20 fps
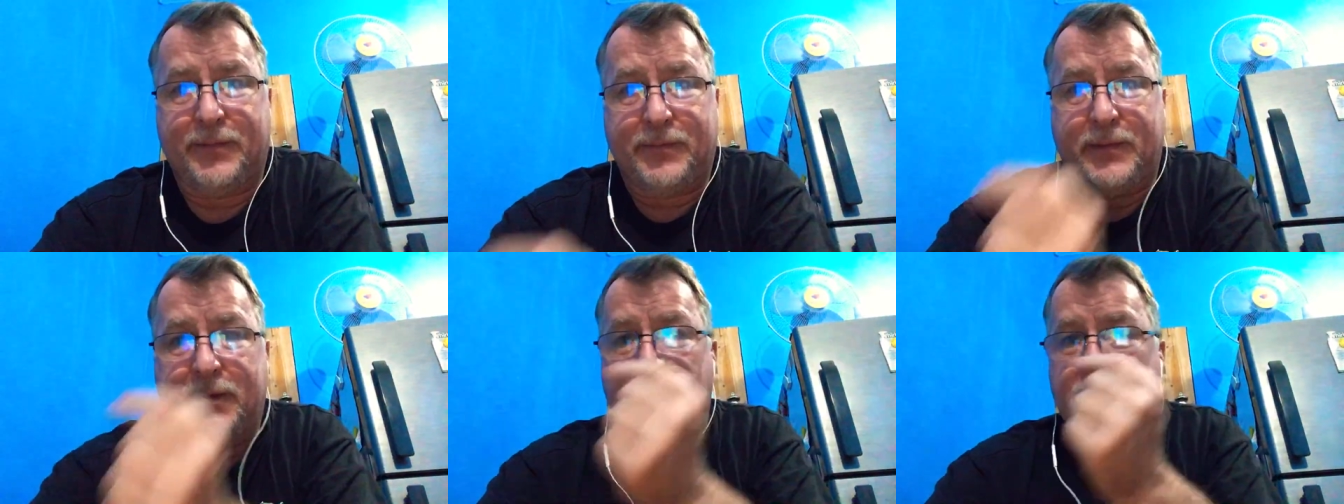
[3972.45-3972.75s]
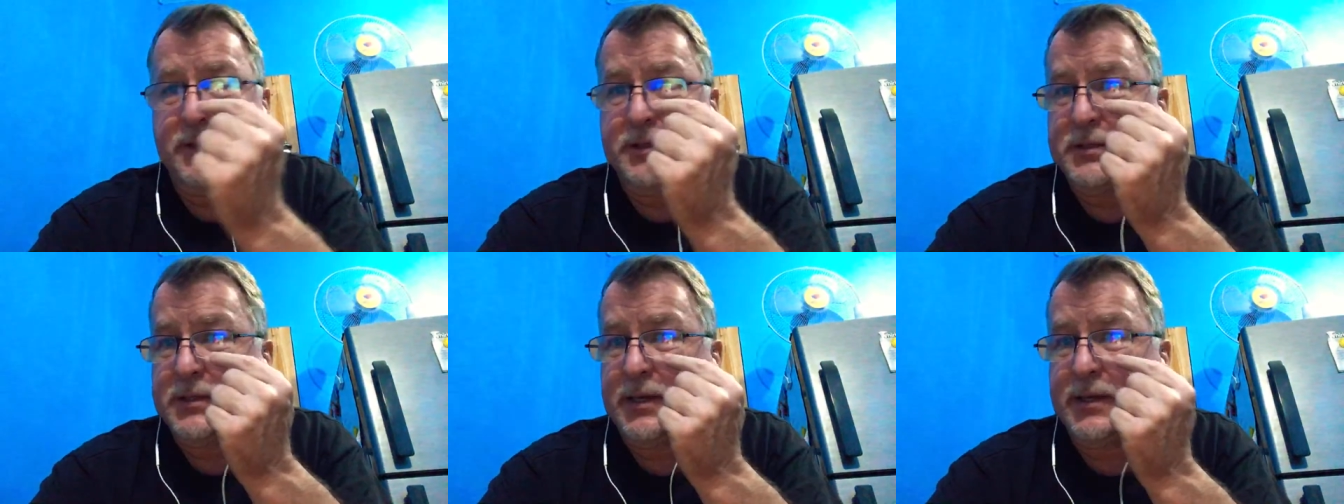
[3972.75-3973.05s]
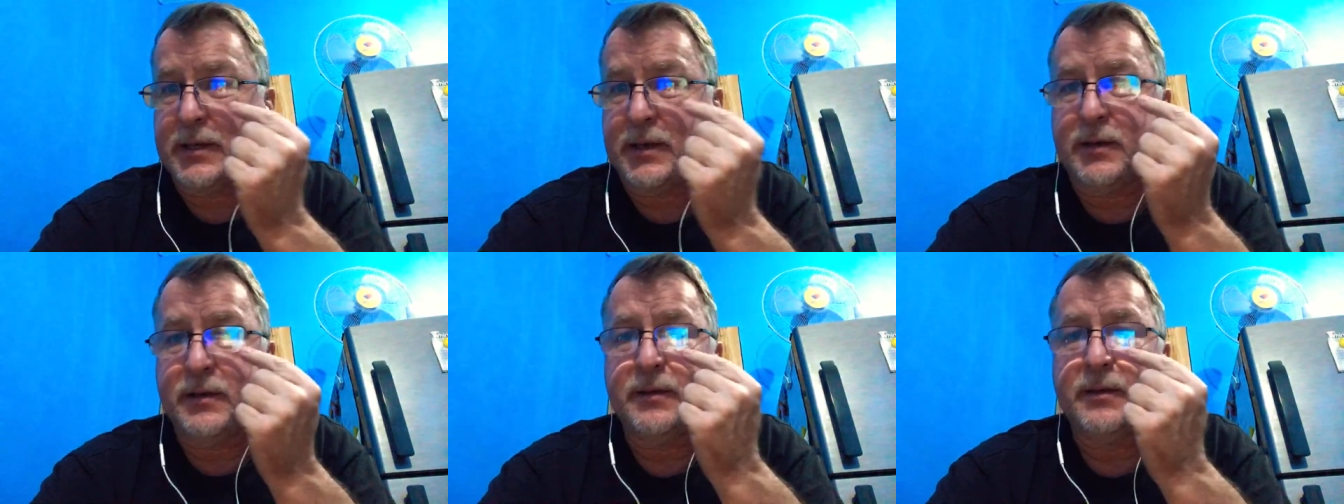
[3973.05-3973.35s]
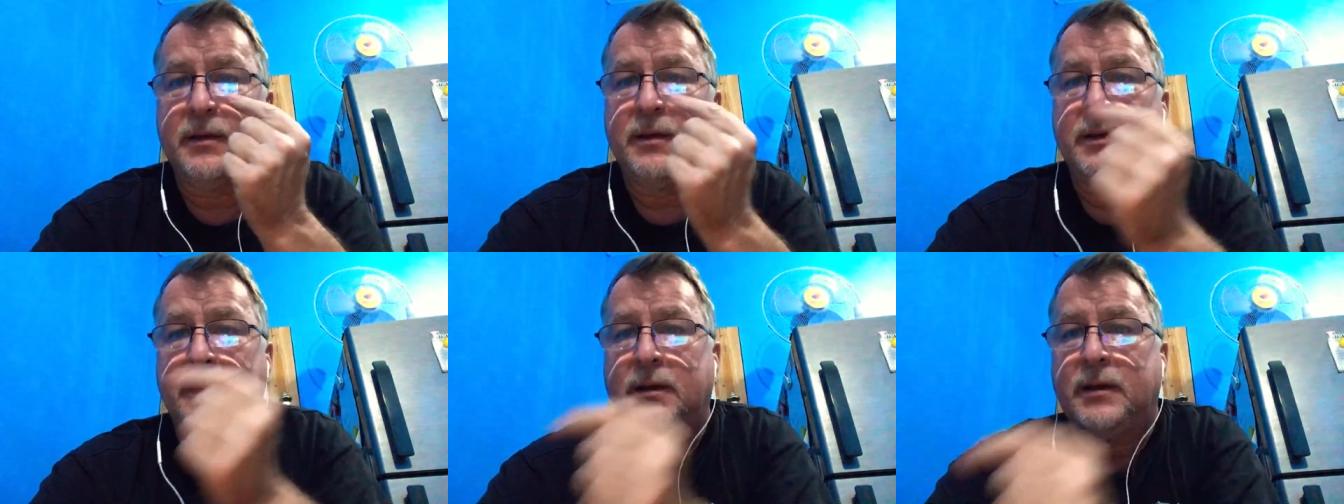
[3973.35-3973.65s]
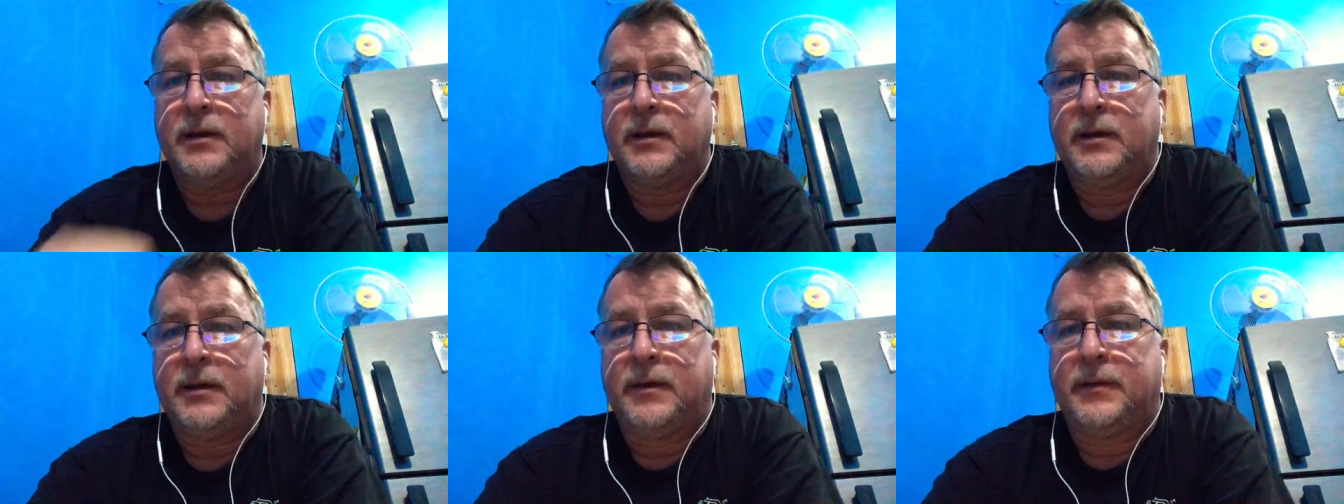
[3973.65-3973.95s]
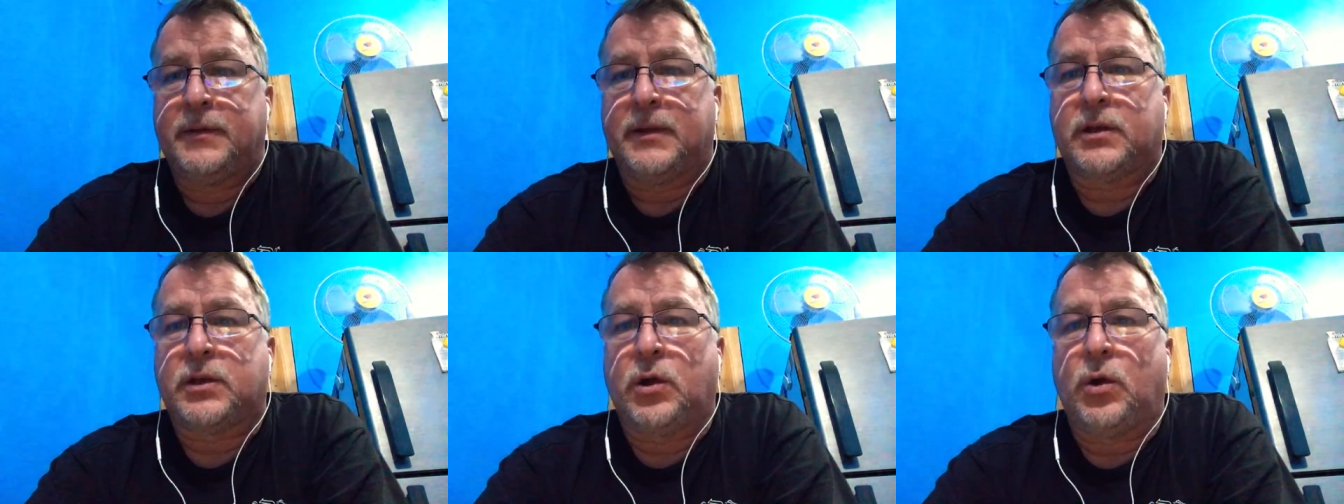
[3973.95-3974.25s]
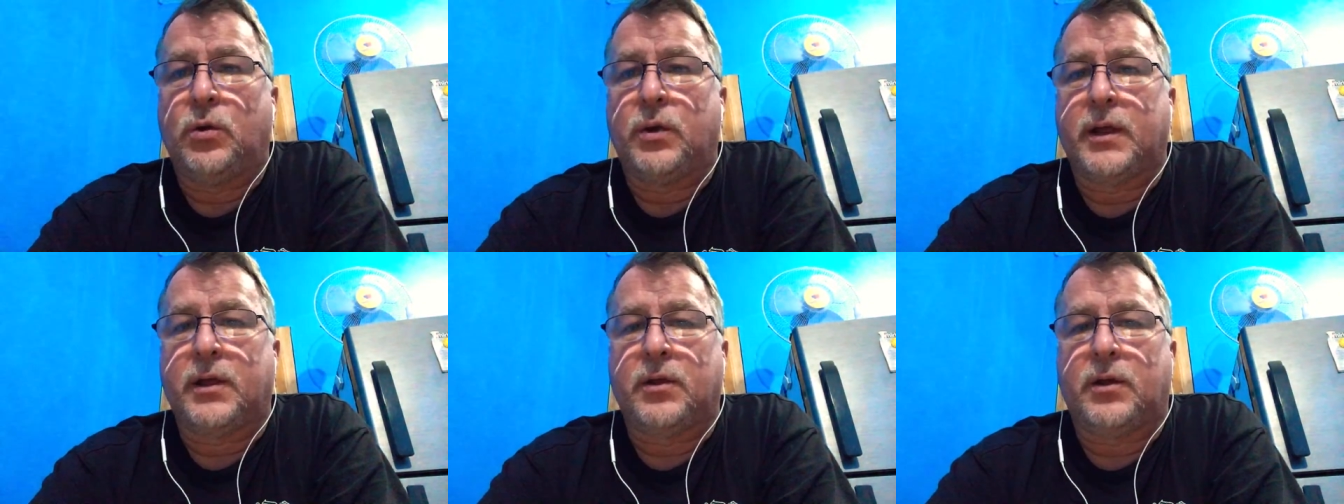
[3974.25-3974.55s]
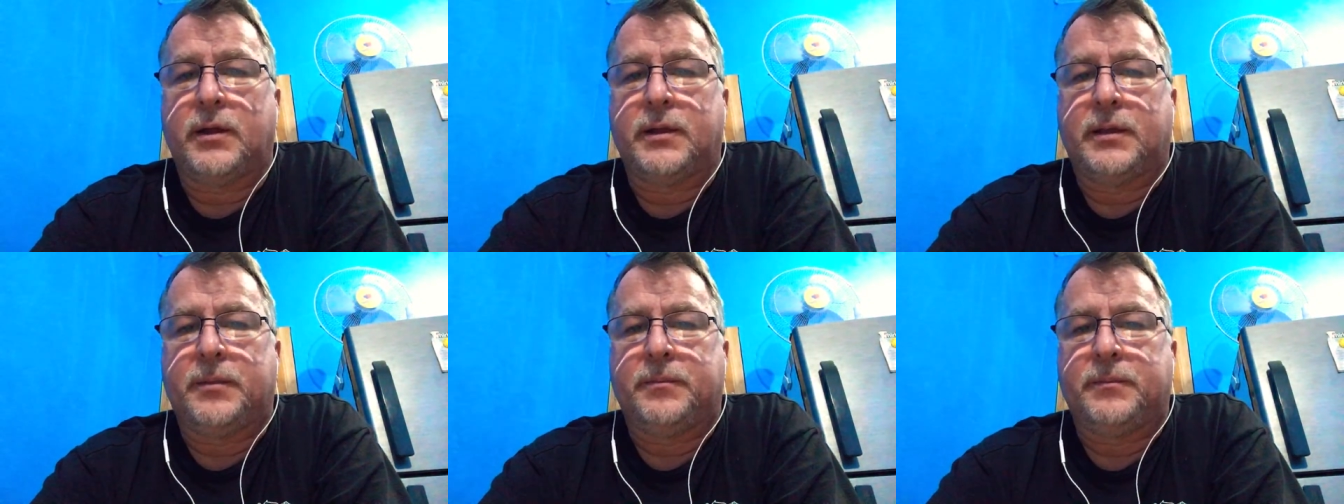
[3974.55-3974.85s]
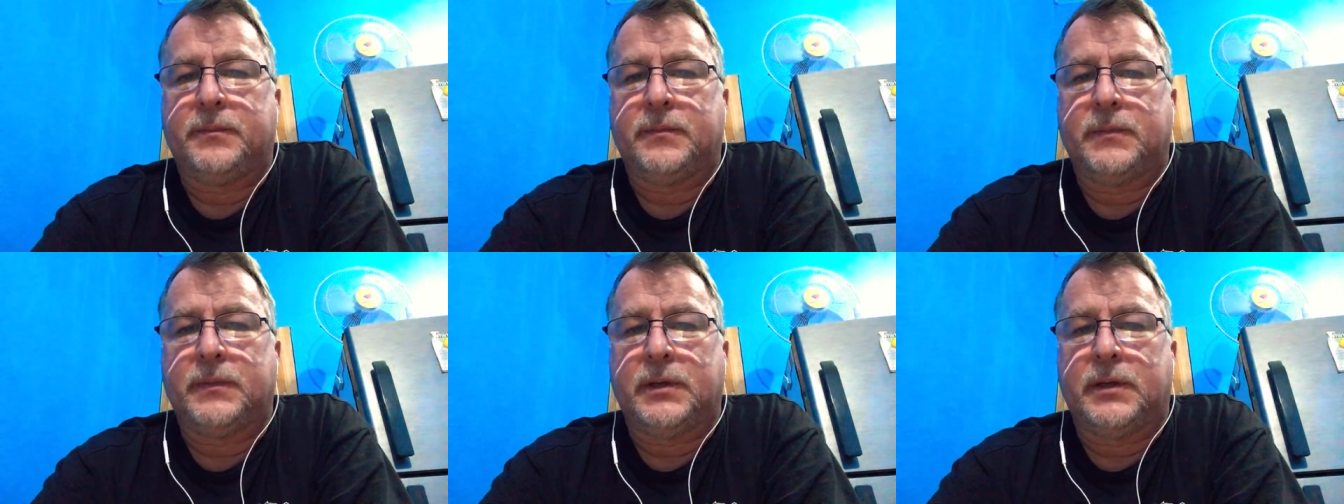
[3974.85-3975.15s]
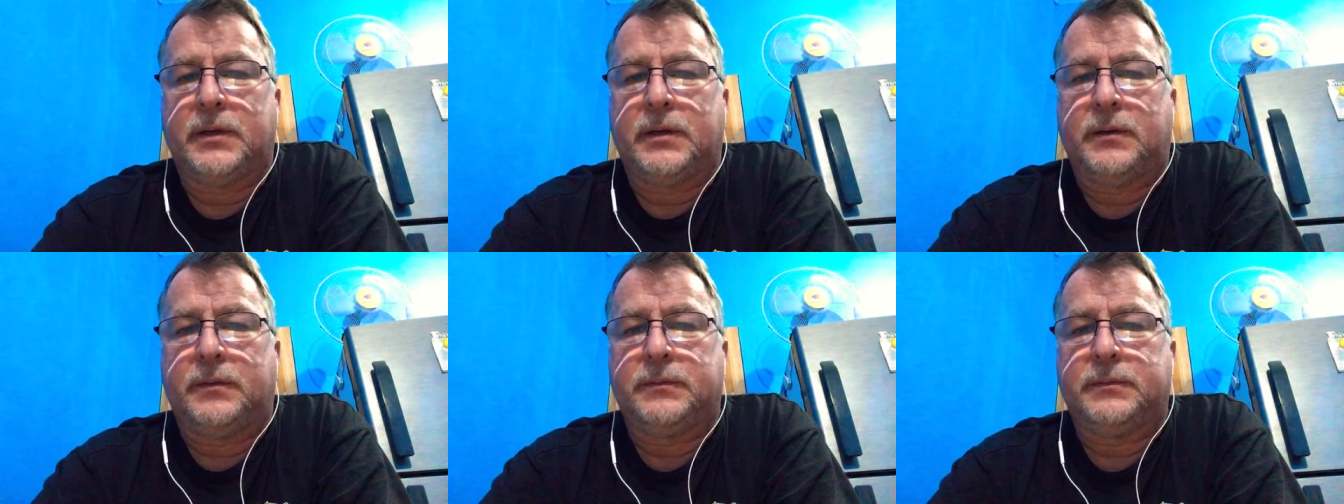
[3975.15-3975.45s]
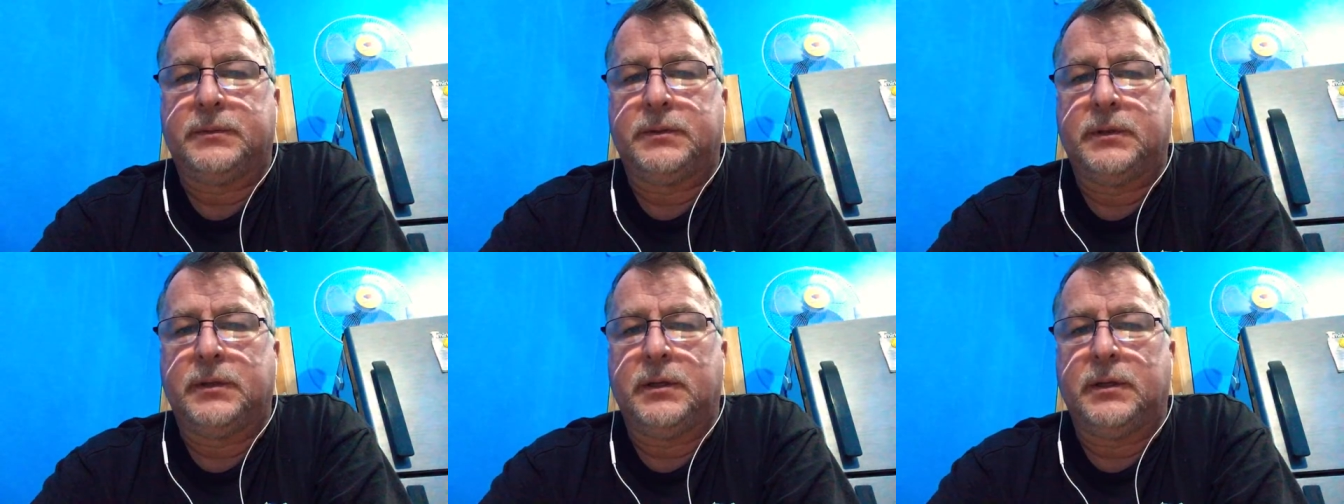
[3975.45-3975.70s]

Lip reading: you can see the coating on them, you know.